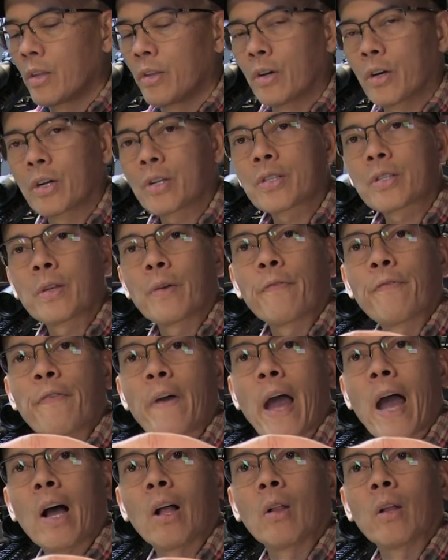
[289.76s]
there is some
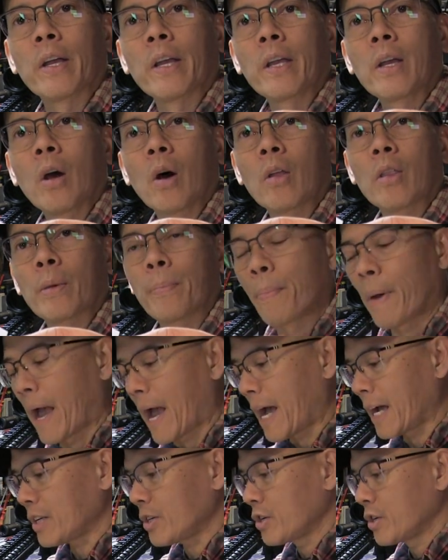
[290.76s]
fouling on the
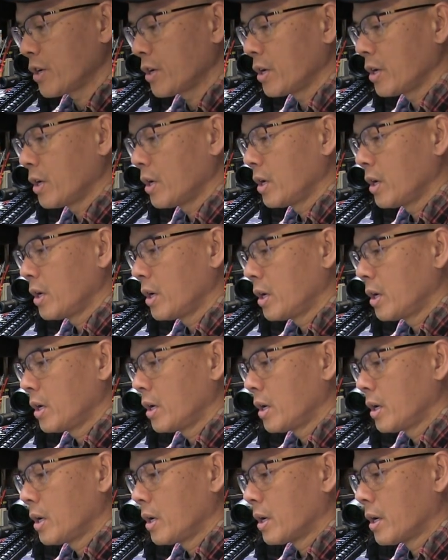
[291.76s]
patch.
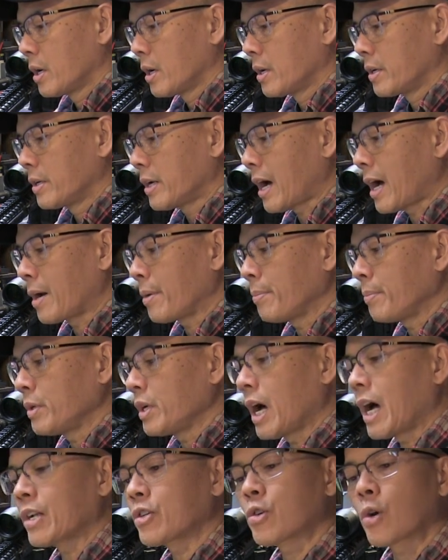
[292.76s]

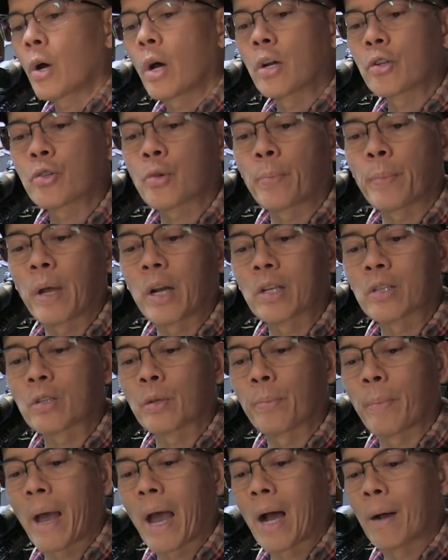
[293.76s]
Not a tremendous
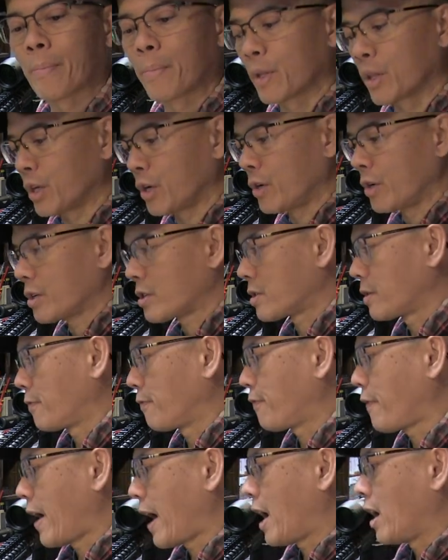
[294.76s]
amount, but there is
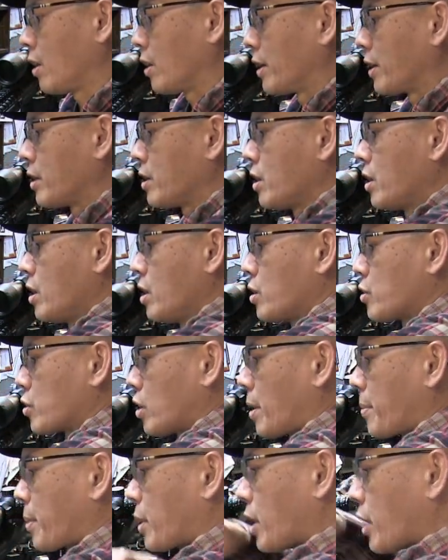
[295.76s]
some fouling.
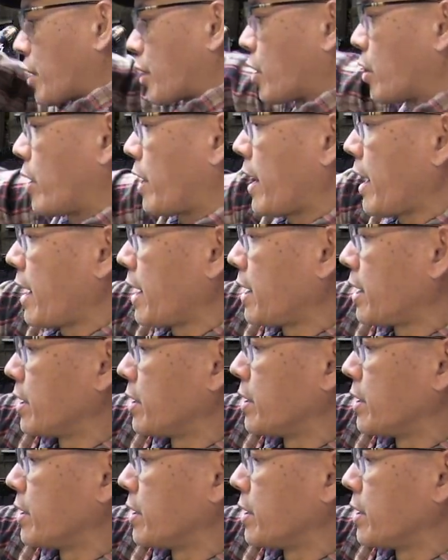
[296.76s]
So I'm going to go ahead